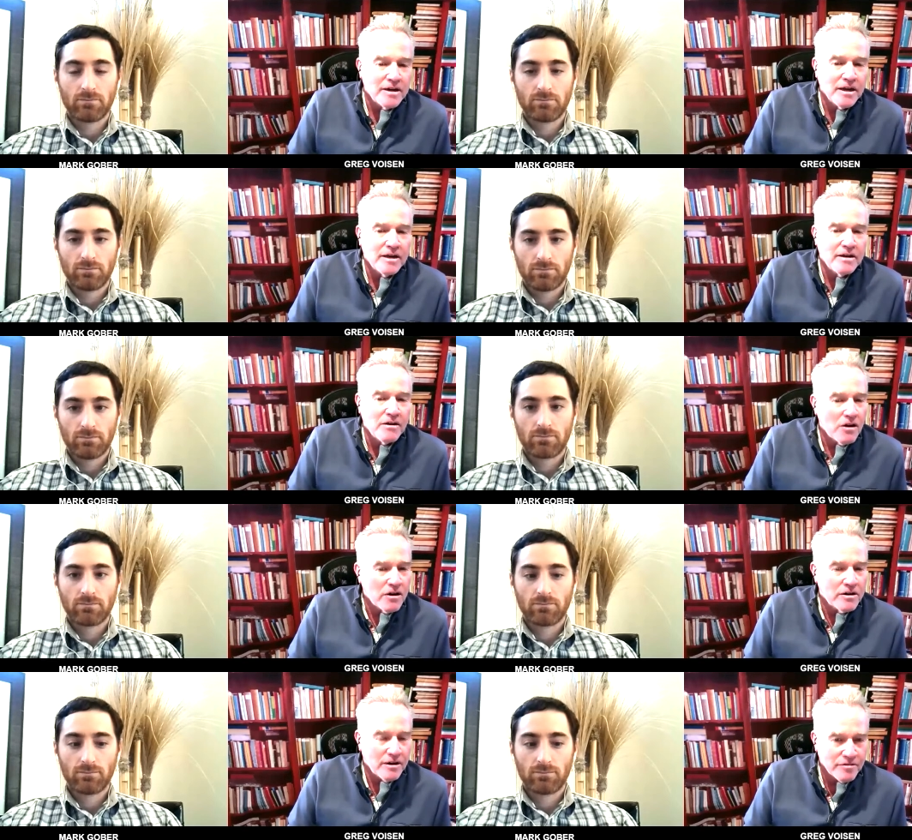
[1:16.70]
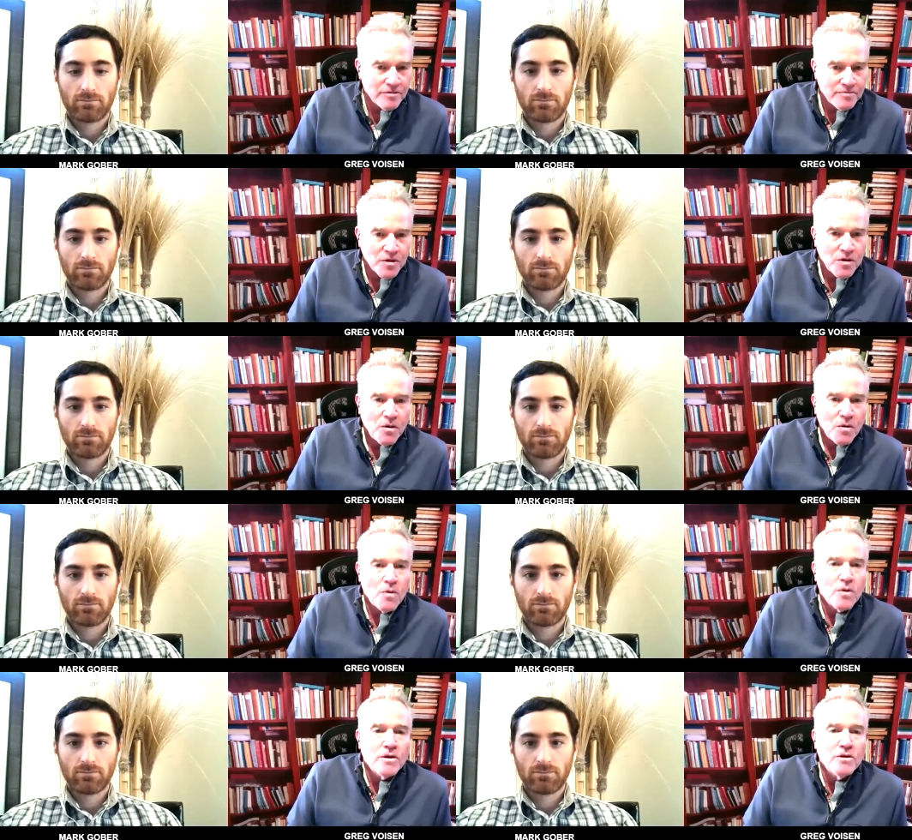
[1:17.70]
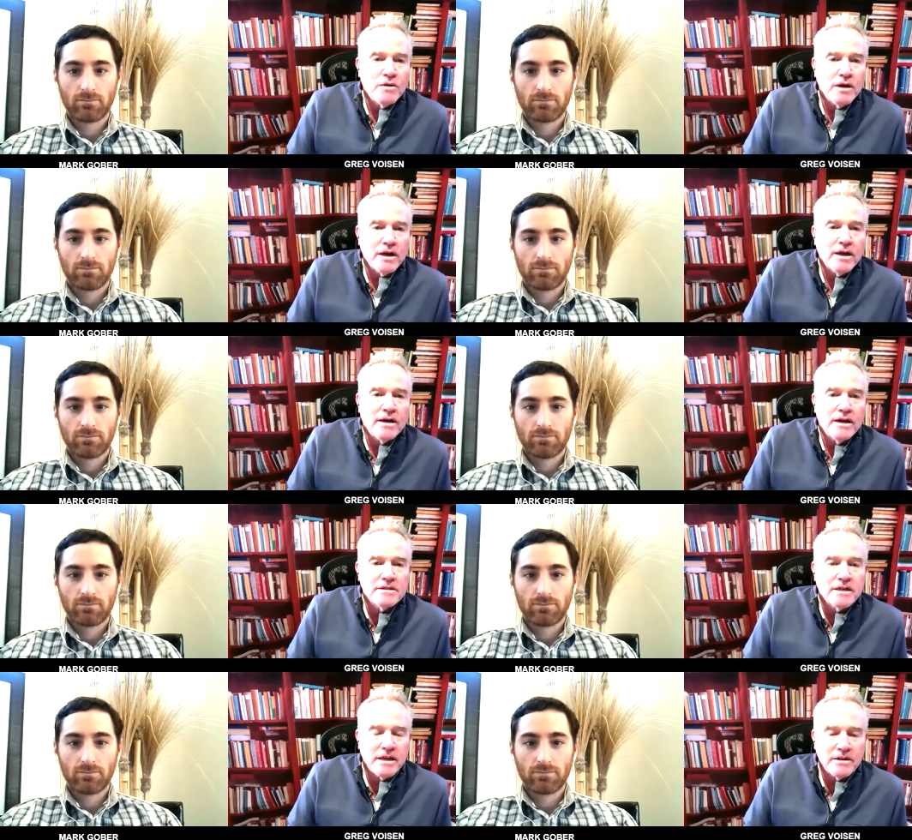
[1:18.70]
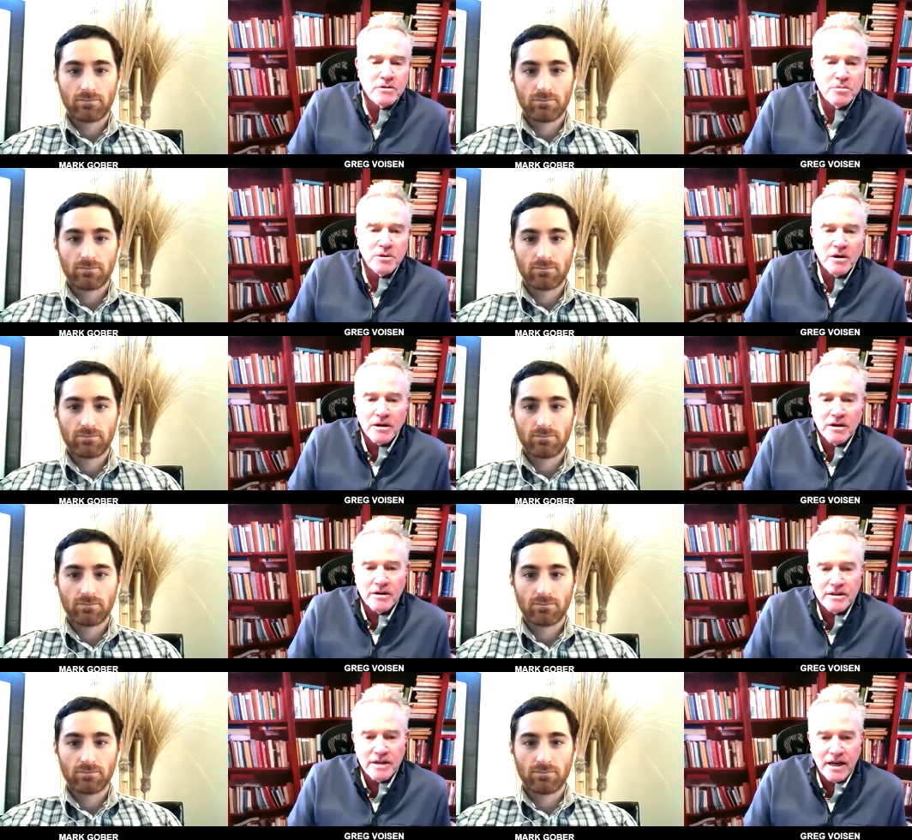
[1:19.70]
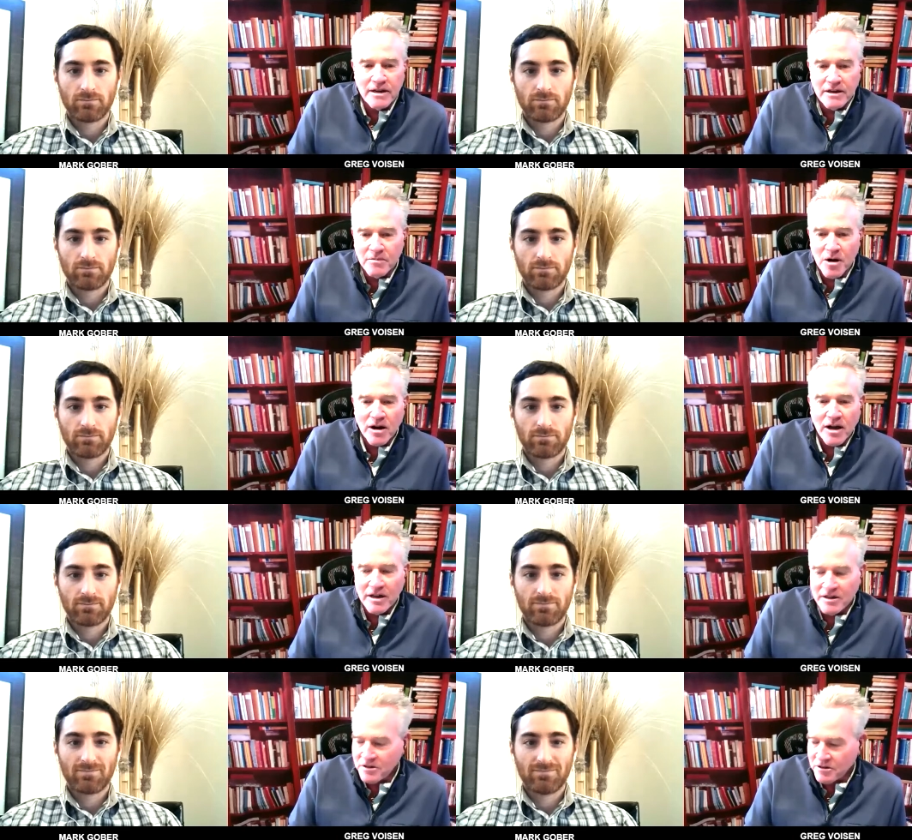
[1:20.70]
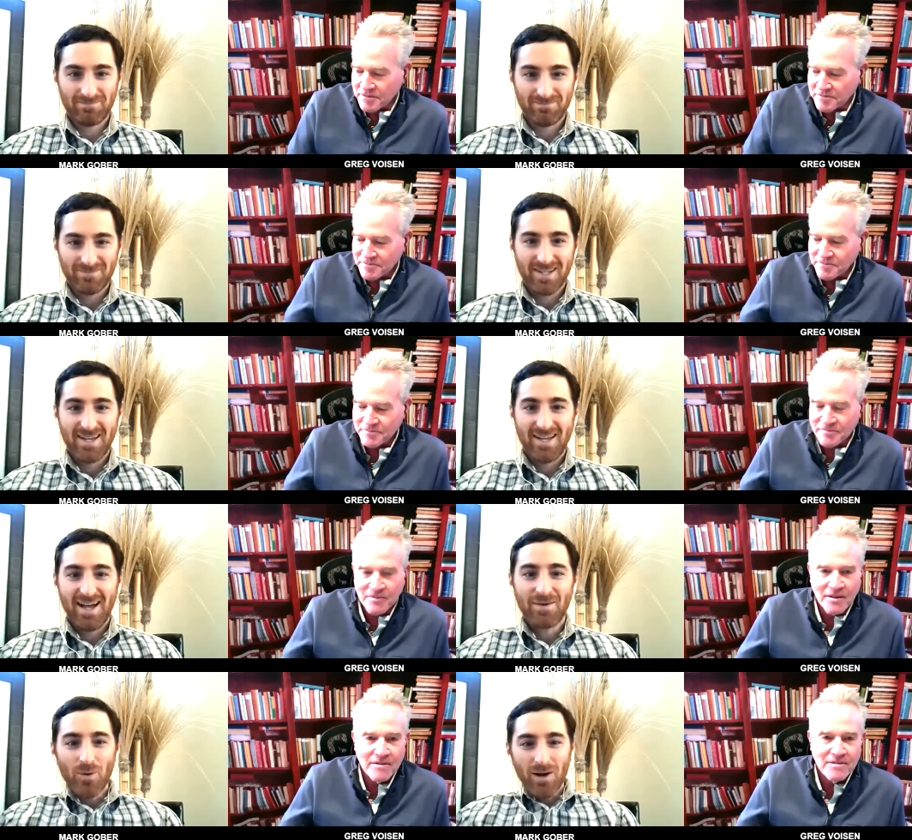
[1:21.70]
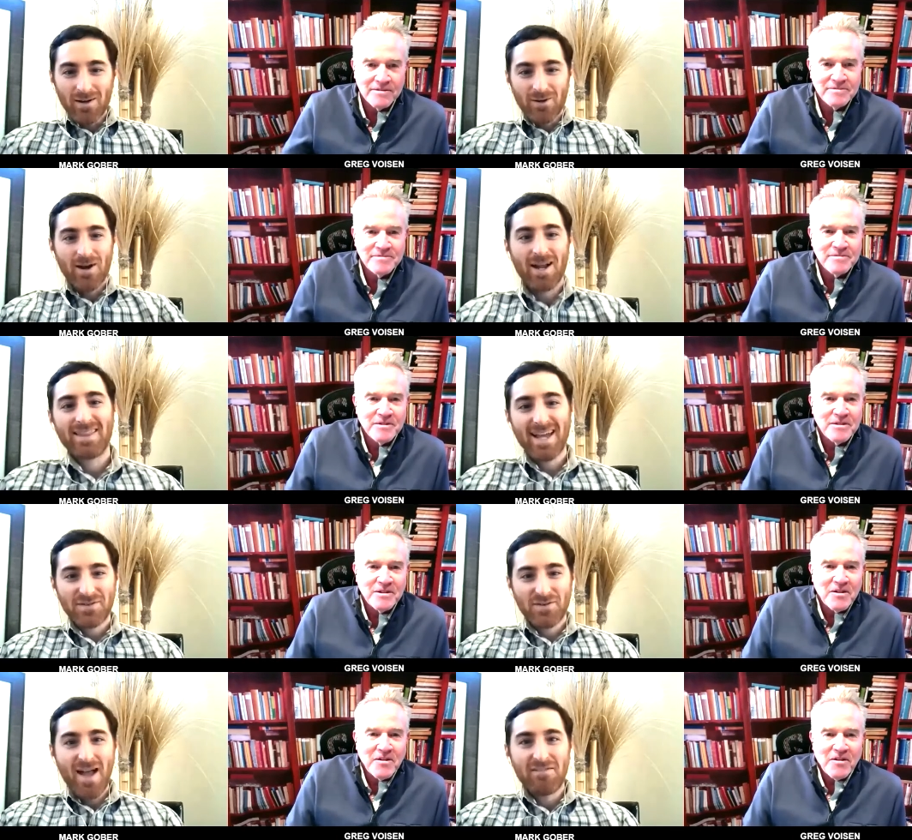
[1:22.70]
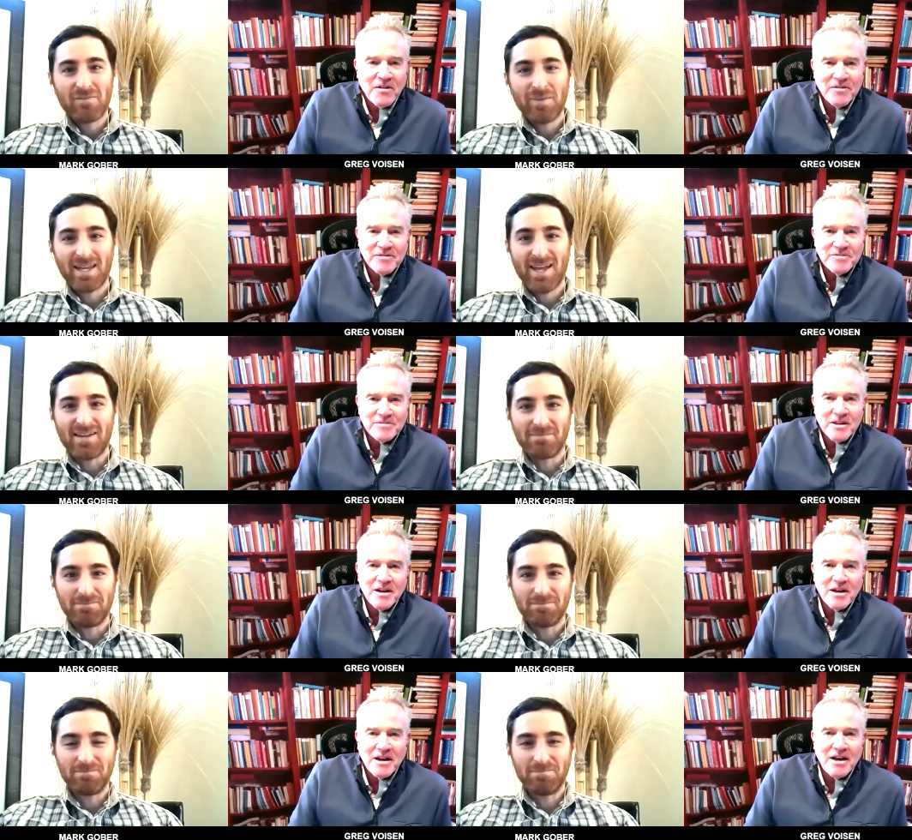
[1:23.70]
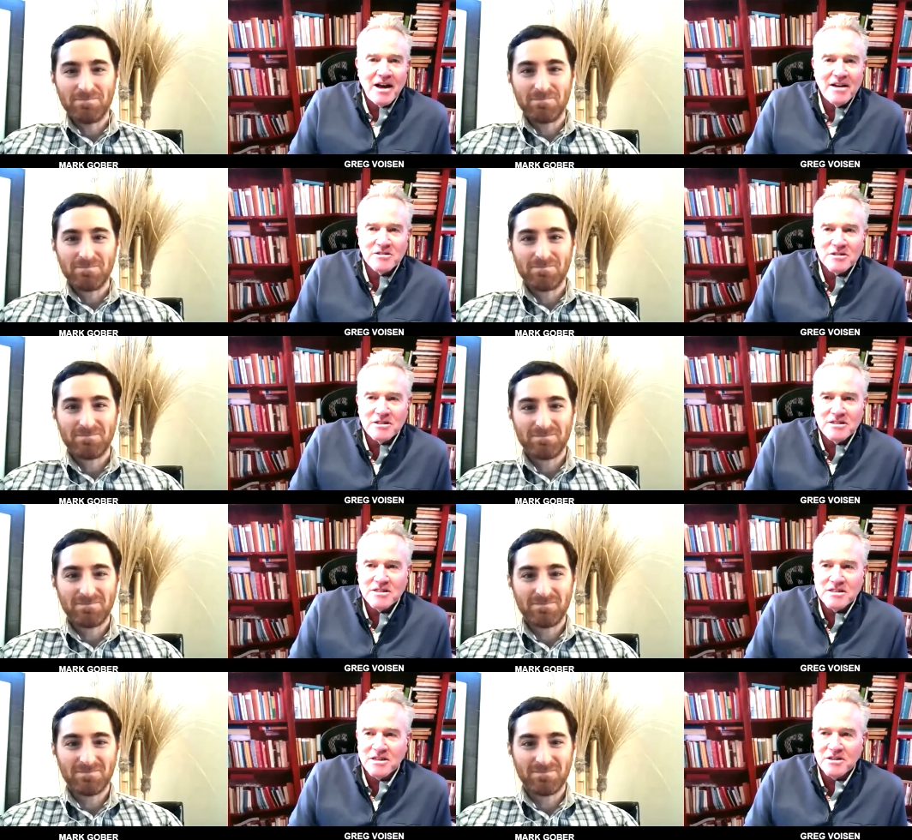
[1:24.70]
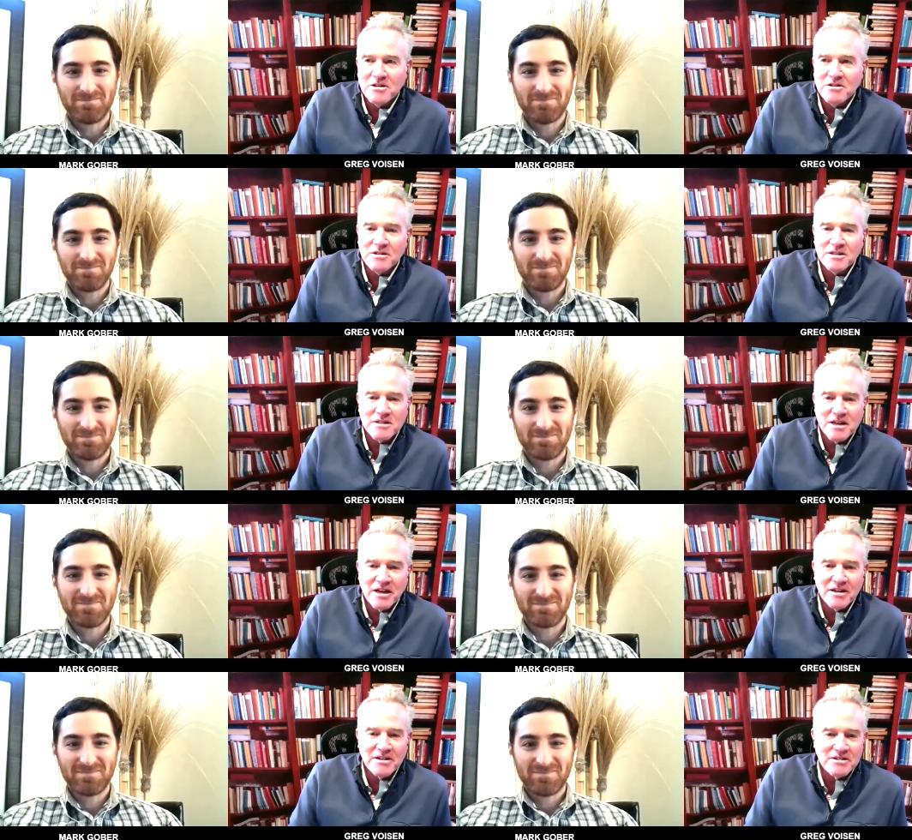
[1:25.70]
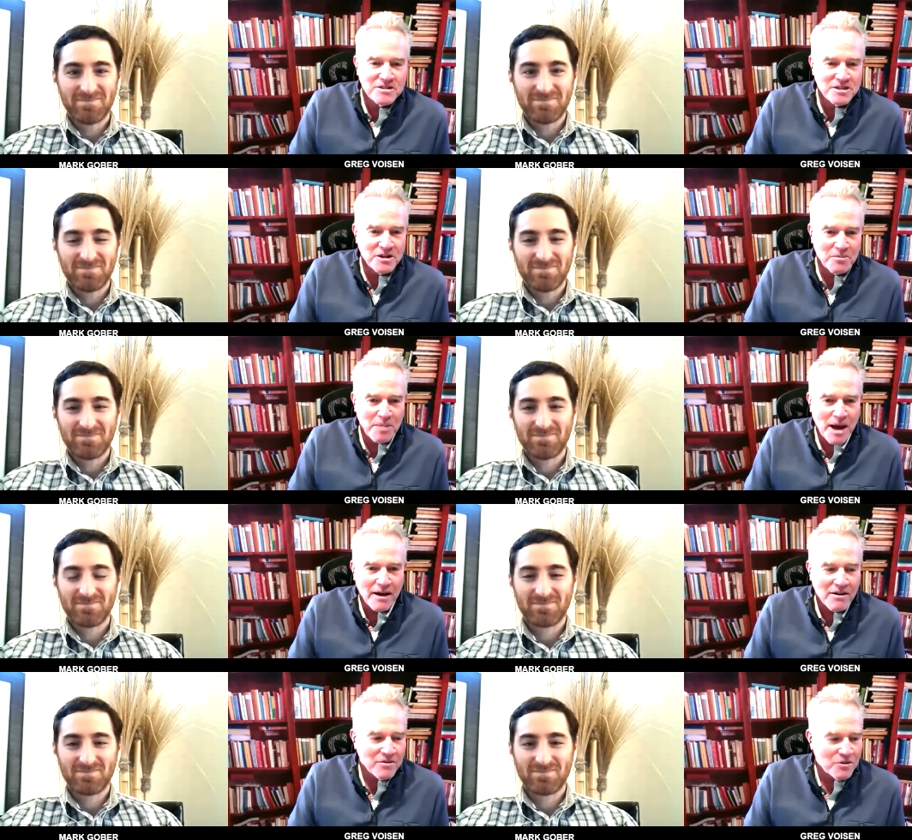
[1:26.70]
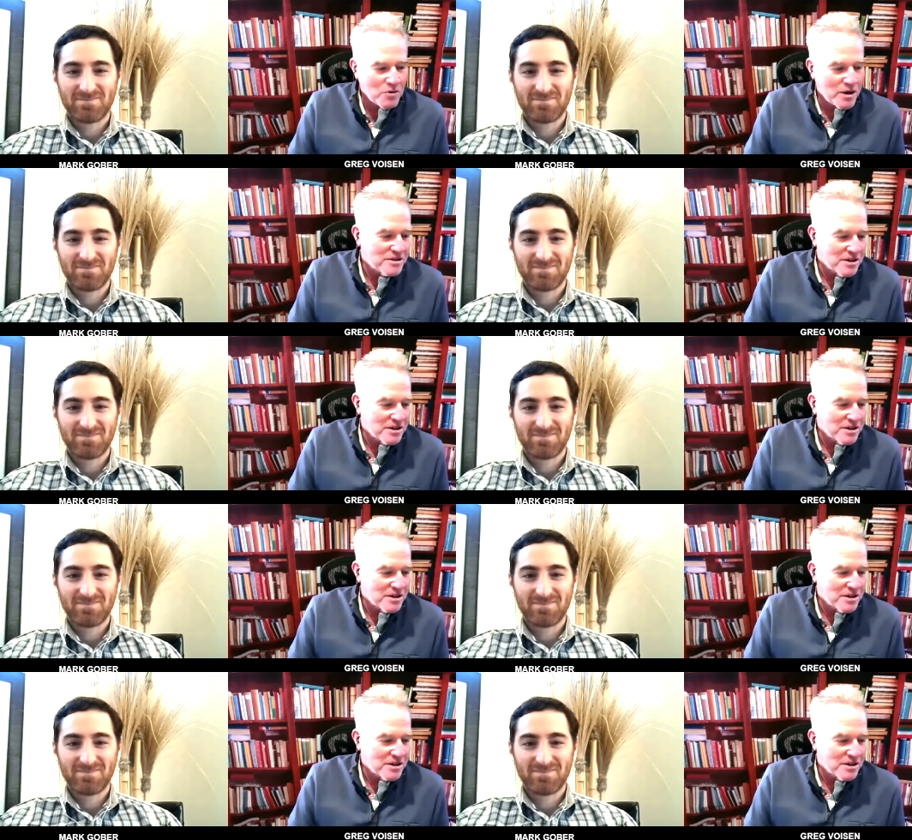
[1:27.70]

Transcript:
Speaker 1: in a hardcover or you can get it as a kindle book good day to you mark how you doing
Speaker 2: i'm well greg thanks for having me again
Speaker 1: Ah, it's good to see you. It's uh, good to see you're back on the West